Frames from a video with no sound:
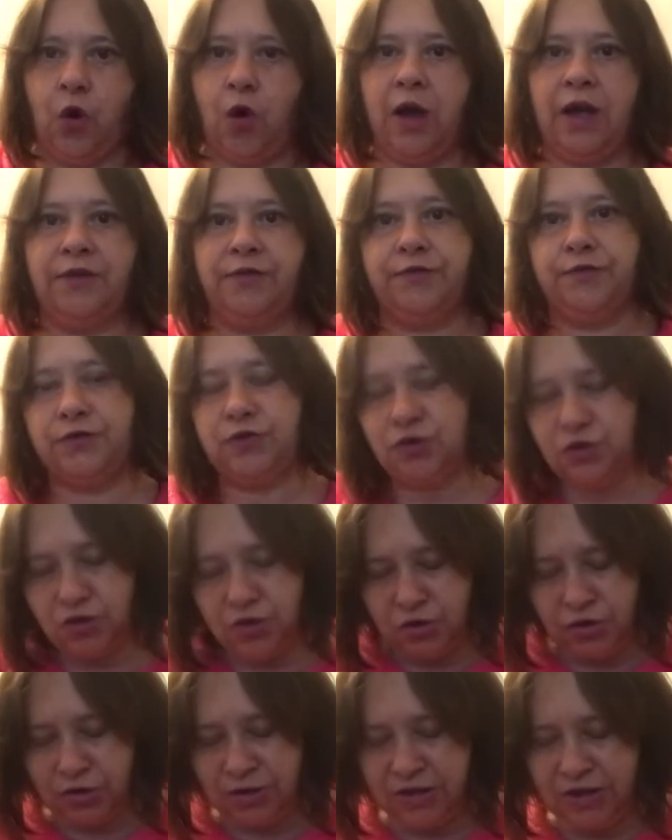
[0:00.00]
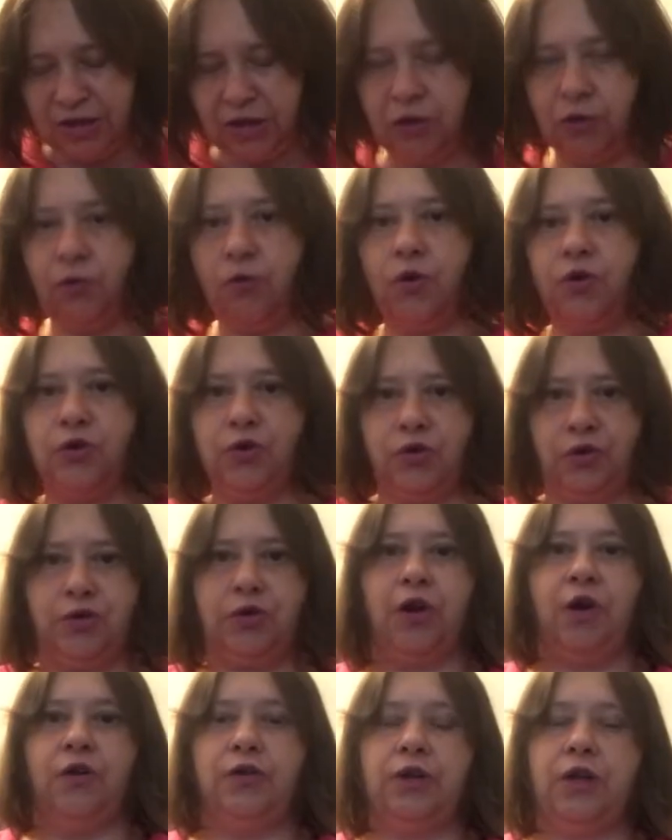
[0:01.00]
I've still
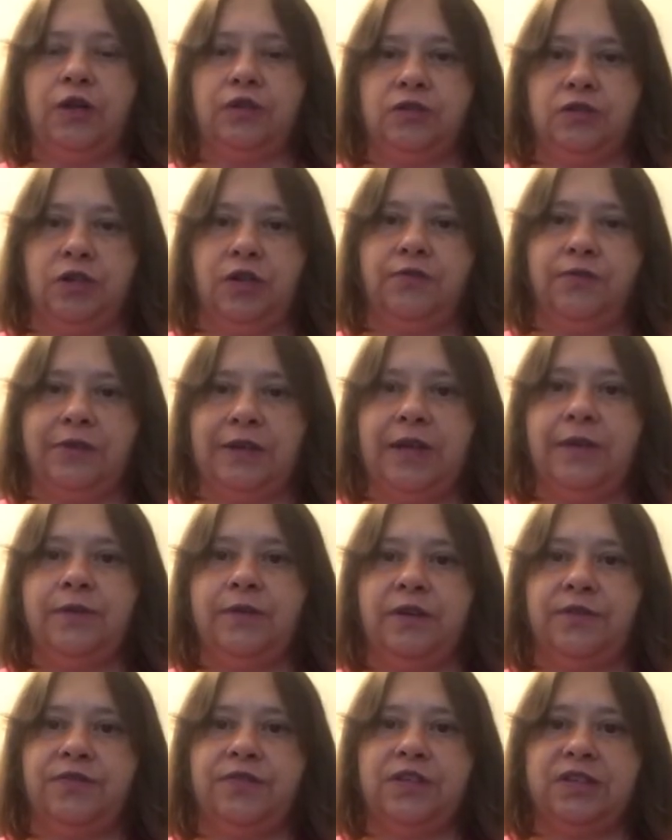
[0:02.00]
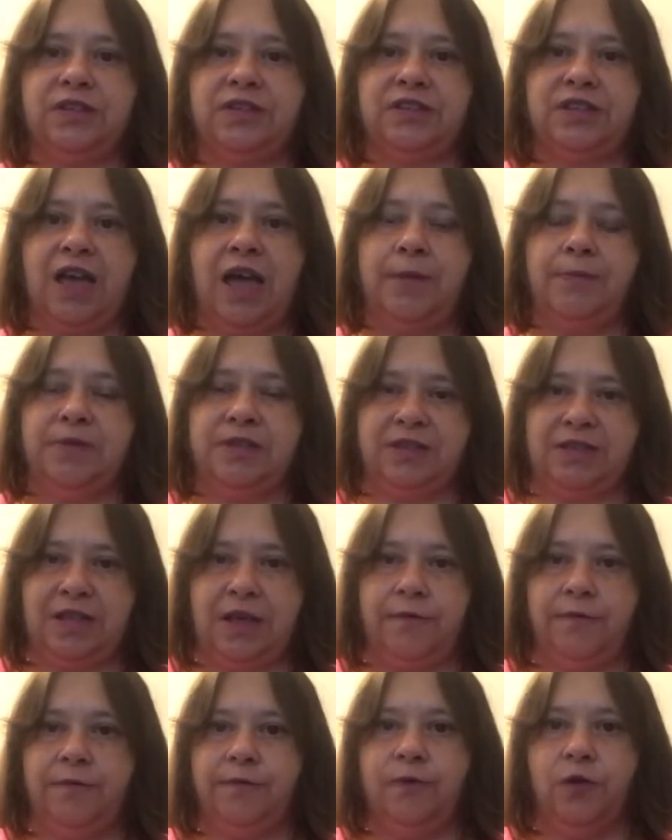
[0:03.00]
gone and done near enough the same,
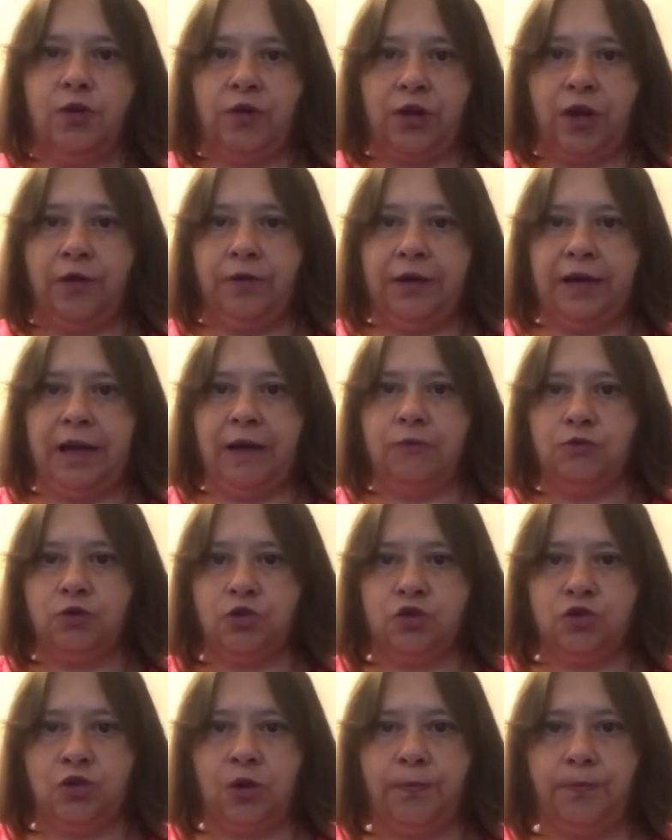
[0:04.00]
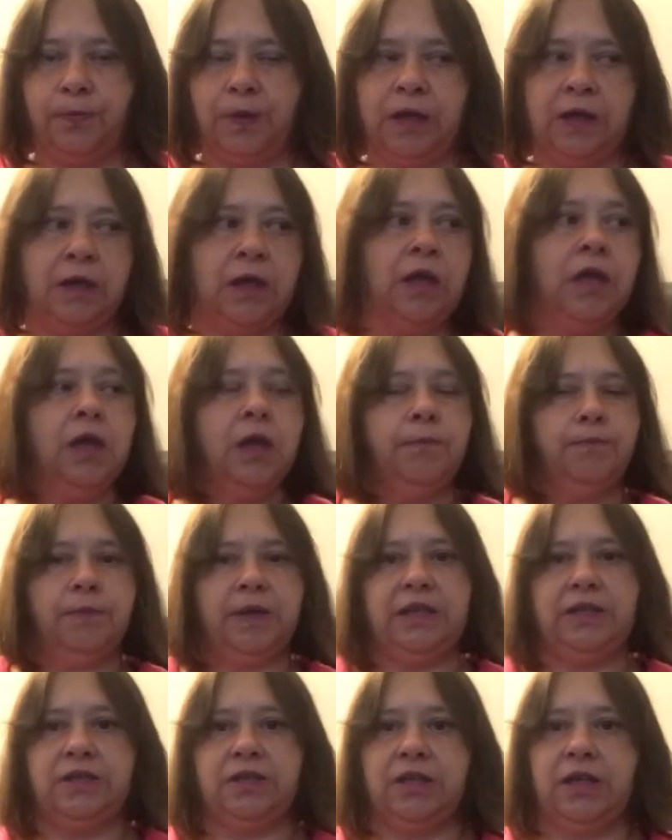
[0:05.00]
except for going out and shopping,
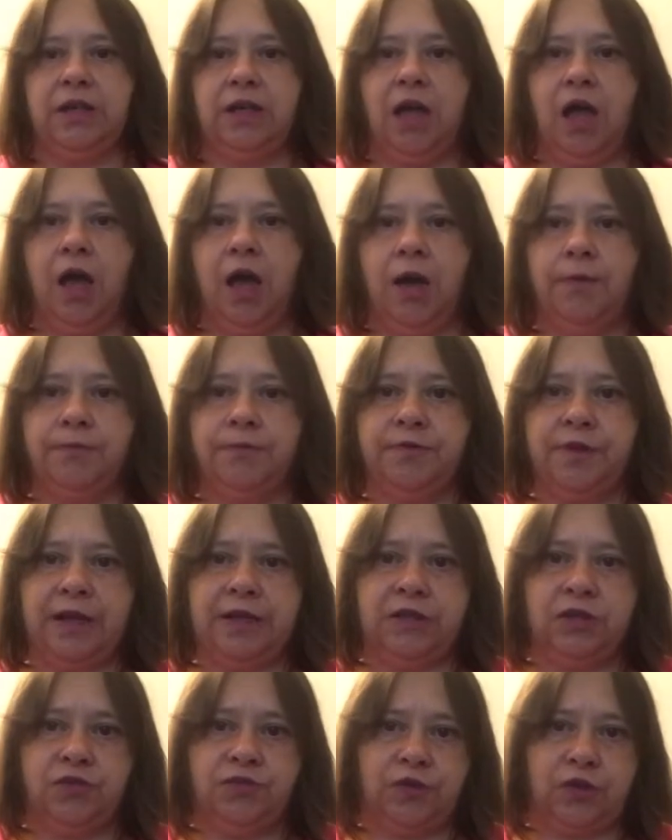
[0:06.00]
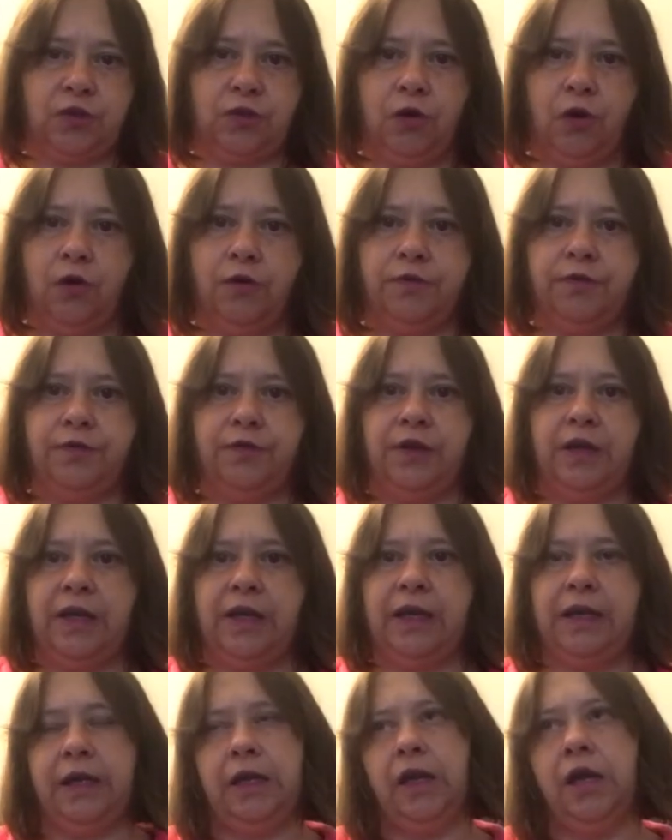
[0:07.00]
meeting friends for
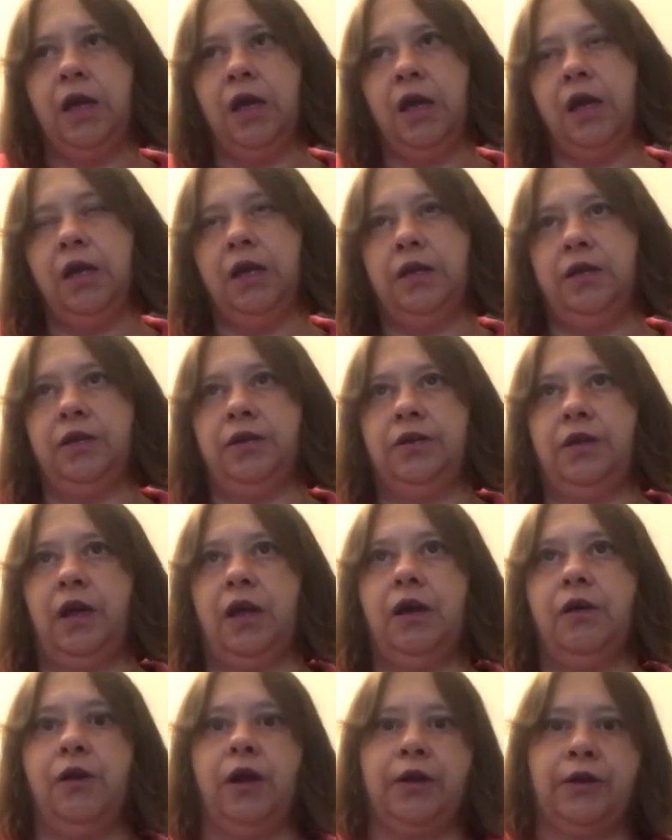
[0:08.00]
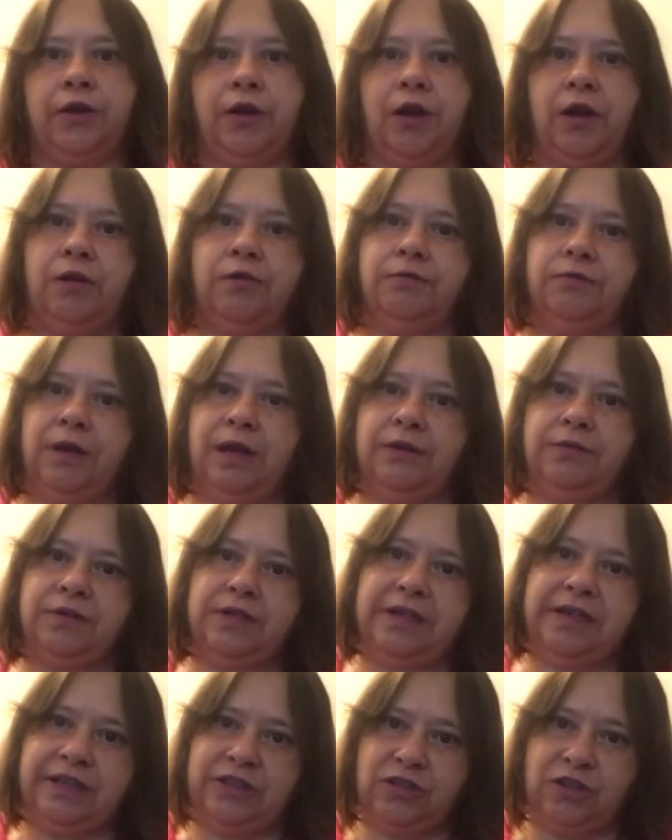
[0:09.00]
coffee, you know, and going around
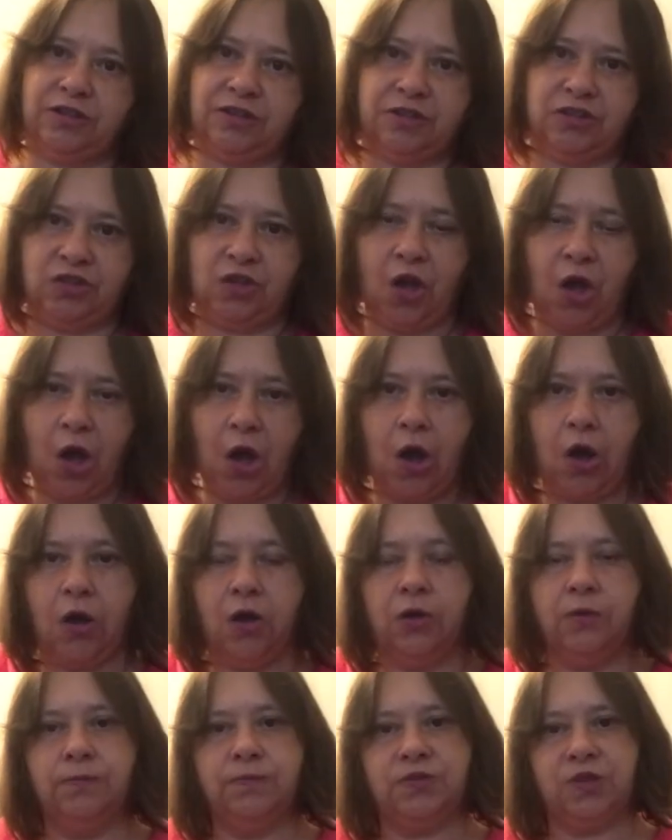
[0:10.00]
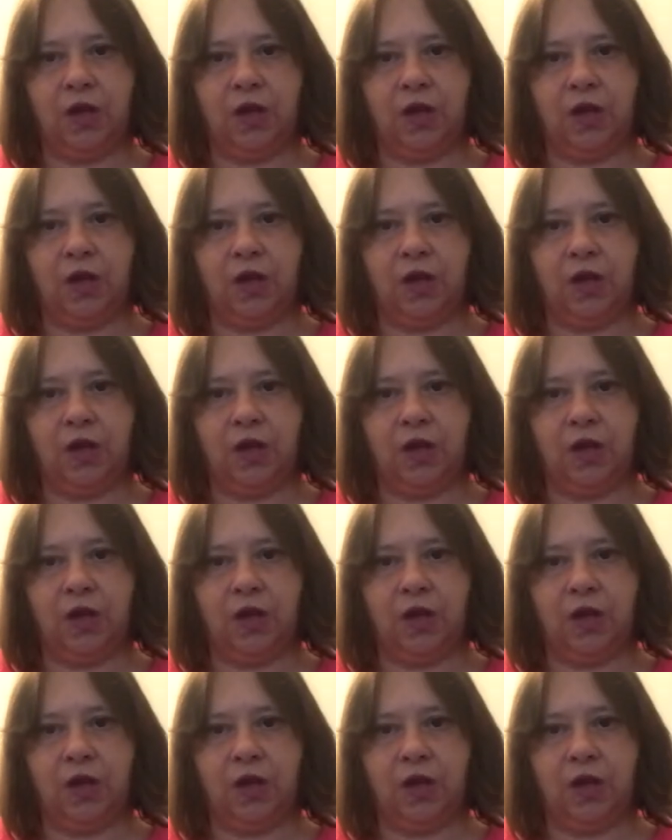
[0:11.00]
each other's homes.